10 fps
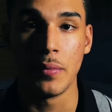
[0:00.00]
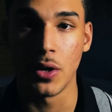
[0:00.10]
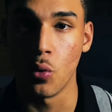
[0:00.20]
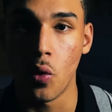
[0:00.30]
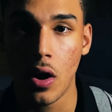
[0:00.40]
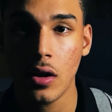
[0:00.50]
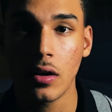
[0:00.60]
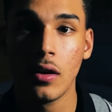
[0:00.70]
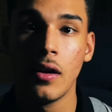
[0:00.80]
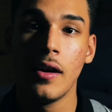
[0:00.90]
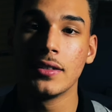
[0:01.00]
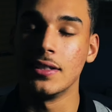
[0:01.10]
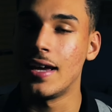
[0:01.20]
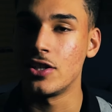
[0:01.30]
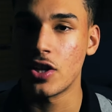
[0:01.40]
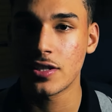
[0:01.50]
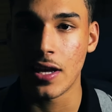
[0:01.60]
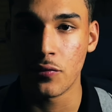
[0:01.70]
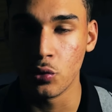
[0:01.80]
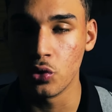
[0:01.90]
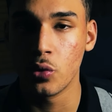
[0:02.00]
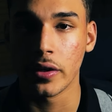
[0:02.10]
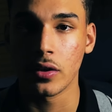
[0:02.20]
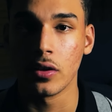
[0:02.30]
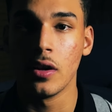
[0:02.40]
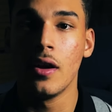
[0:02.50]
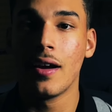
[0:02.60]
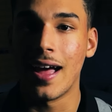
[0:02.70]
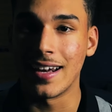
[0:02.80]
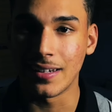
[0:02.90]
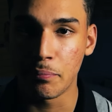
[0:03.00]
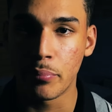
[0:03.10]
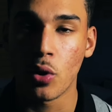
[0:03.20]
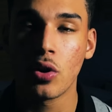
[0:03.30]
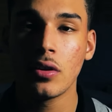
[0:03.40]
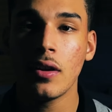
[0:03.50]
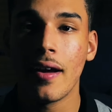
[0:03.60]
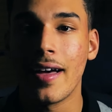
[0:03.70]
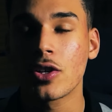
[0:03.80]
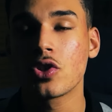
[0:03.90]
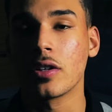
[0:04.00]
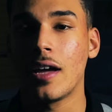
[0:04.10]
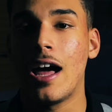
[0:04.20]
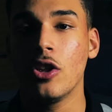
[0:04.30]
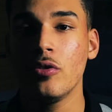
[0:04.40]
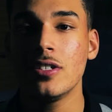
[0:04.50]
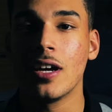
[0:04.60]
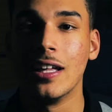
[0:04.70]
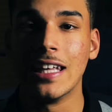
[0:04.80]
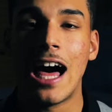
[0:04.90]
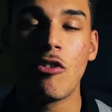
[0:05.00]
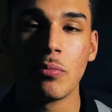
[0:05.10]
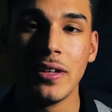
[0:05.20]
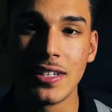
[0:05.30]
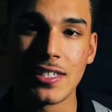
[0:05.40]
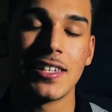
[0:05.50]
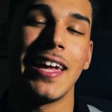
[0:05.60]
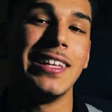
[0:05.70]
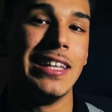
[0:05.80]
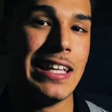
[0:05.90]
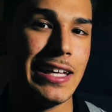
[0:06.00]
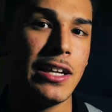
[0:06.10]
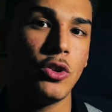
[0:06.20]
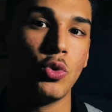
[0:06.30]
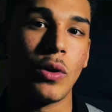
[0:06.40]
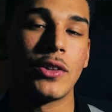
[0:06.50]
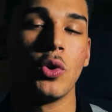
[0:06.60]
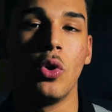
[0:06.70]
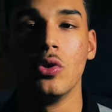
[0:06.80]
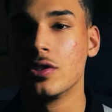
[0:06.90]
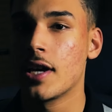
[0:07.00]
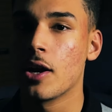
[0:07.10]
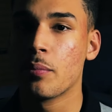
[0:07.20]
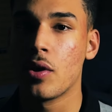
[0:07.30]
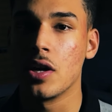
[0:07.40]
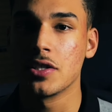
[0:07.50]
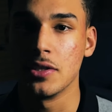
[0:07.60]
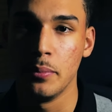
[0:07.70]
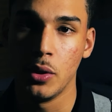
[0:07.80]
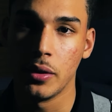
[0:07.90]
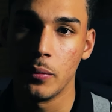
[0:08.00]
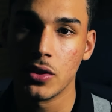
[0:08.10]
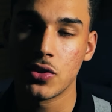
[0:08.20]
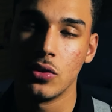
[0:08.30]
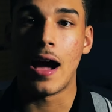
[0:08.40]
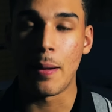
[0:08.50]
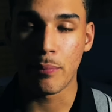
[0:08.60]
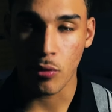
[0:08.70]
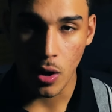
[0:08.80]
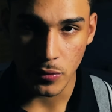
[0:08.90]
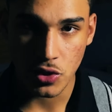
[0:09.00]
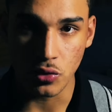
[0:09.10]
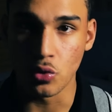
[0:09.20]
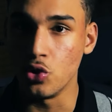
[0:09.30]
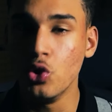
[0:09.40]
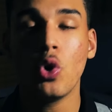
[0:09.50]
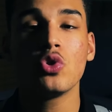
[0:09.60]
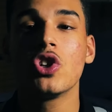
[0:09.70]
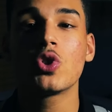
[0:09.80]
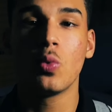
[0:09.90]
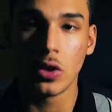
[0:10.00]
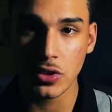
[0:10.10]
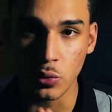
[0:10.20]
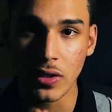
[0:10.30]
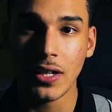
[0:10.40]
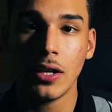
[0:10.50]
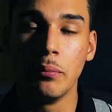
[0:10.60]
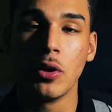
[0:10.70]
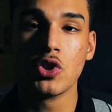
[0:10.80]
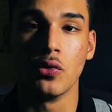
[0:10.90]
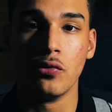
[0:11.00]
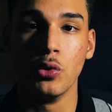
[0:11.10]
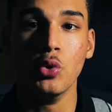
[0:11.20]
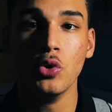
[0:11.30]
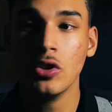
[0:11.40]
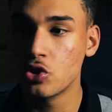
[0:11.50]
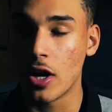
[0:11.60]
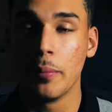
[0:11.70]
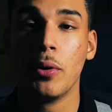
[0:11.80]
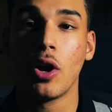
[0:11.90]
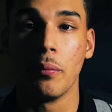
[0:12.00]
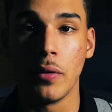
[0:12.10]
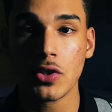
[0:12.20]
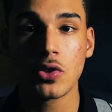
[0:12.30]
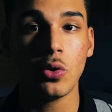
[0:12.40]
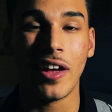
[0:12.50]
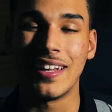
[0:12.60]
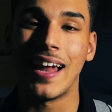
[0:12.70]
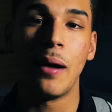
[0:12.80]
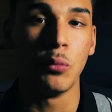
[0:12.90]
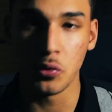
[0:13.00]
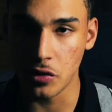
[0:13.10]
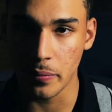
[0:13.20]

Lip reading: minute walk to digest that food quicker and burn extra calories, allowing me to stay lean throughout the whole entire process of building muscle. I promise you, you don't just want to eat a bunch of food, try to put on muscle and not move your